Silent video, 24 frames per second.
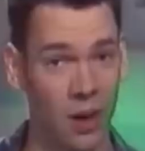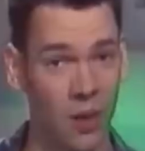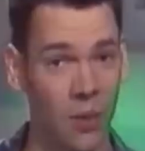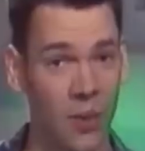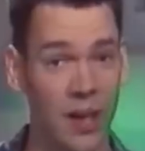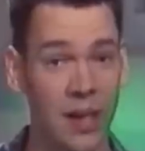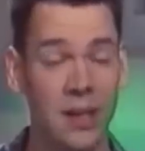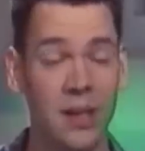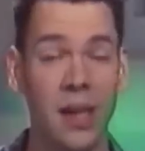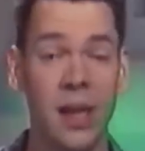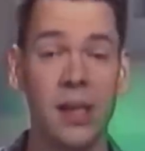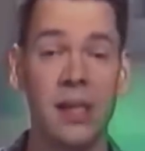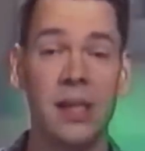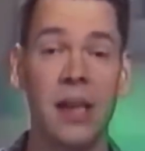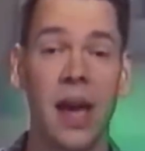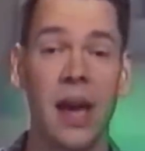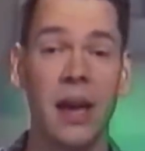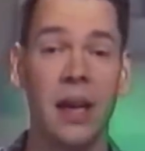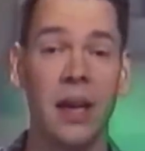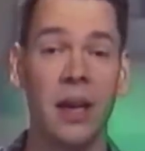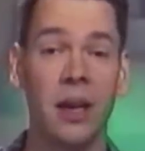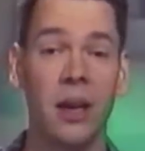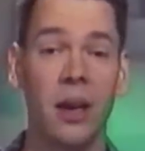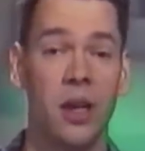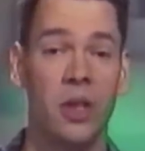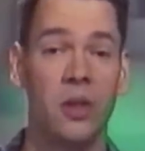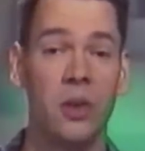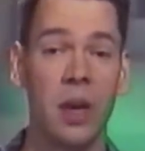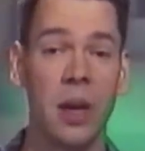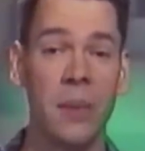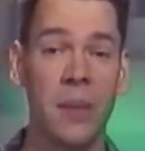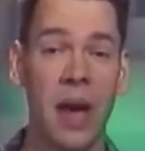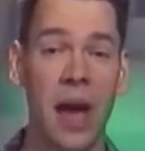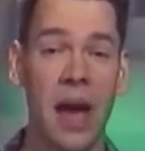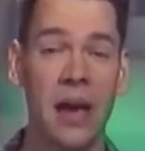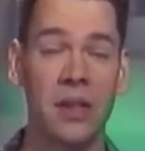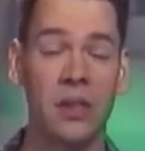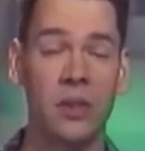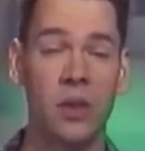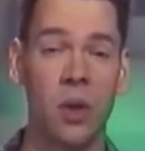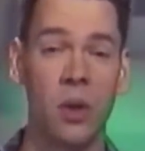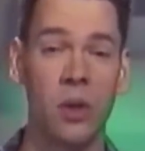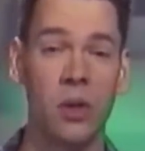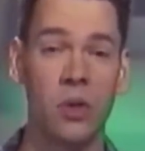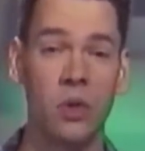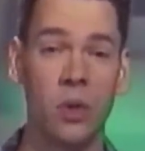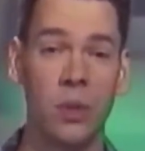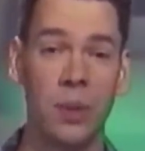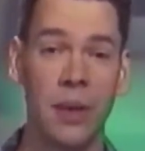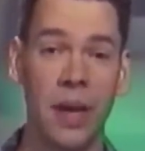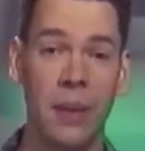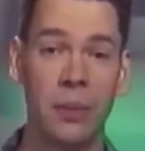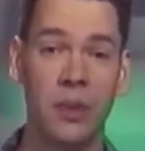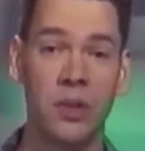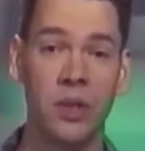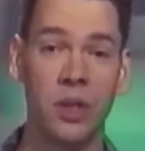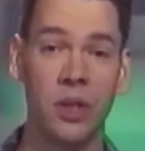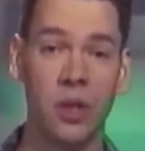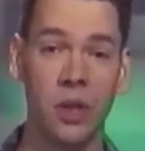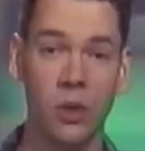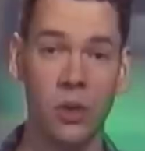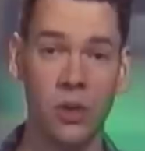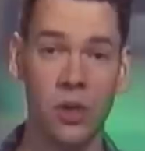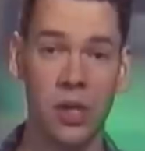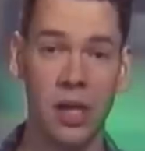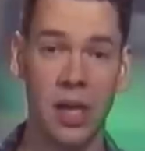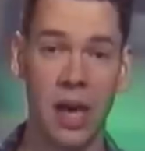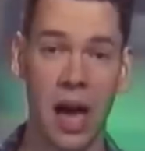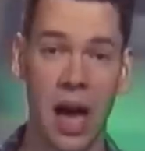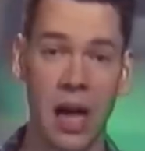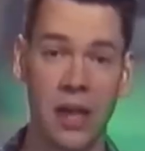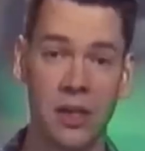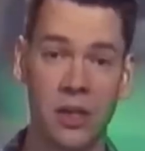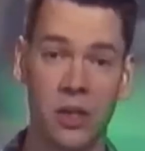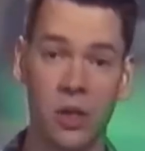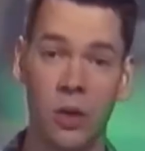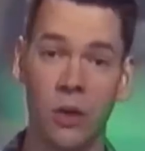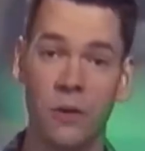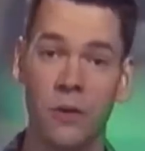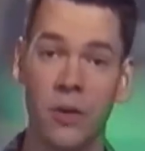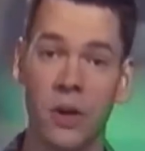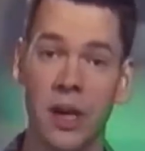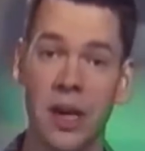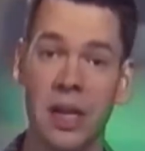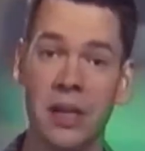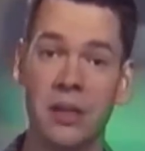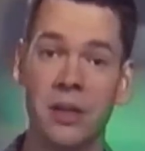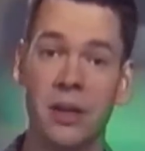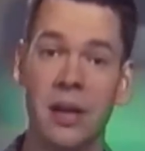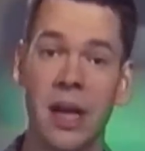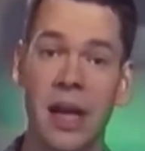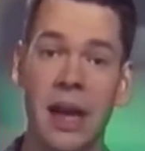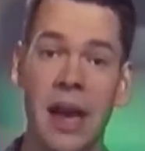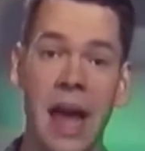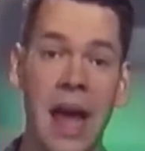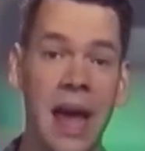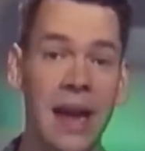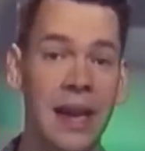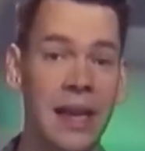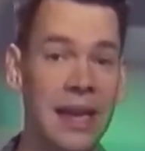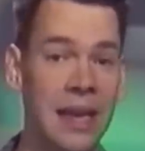When it does get here, Dreamcast owners will be able to use the console for internet and